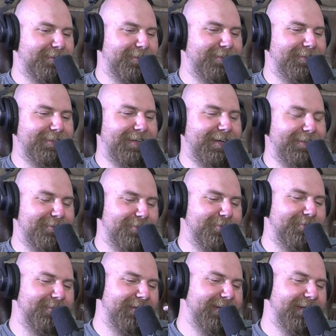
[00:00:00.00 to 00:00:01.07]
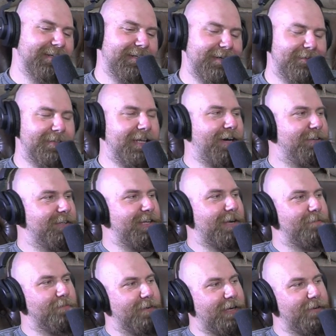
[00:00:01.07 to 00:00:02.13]
'Cause every now and
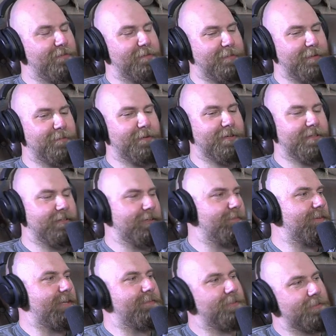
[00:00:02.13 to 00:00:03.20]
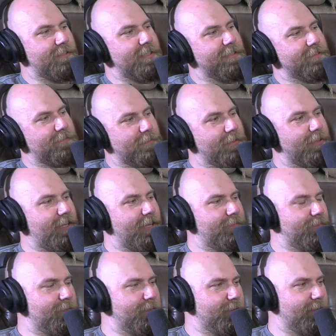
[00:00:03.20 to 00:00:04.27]
then I remember. You ever have those things from your
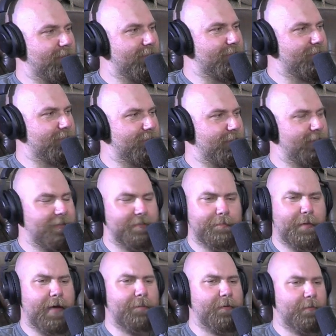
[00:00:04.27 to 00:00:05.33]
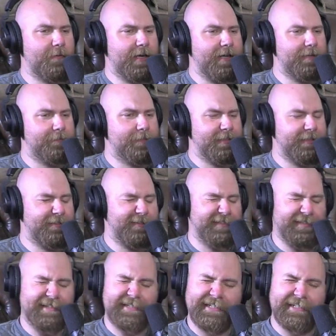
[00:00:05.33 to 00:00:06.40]
life? You like it just pop up randomly, and
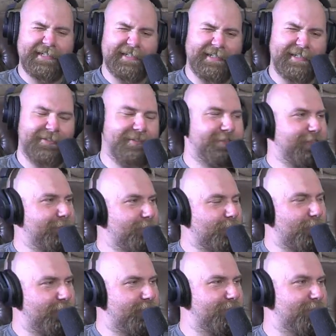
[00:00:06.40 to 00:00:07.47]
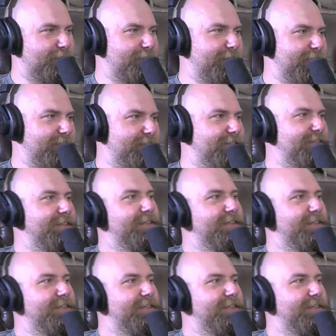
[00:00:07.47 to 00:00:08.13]
you're like, and you just have to cringe for a minute.